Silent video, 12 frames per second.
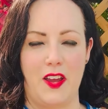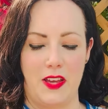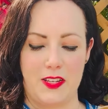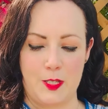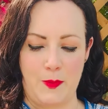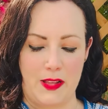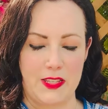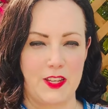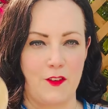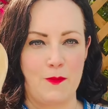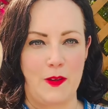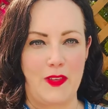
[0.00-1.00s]

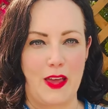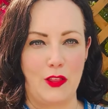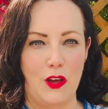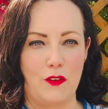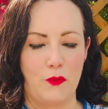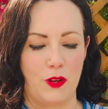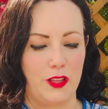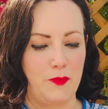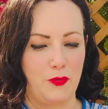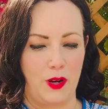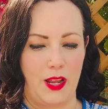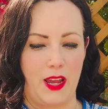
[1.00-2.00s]
expensive, but they look really
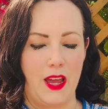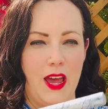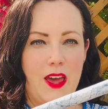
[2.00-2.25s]
pretty.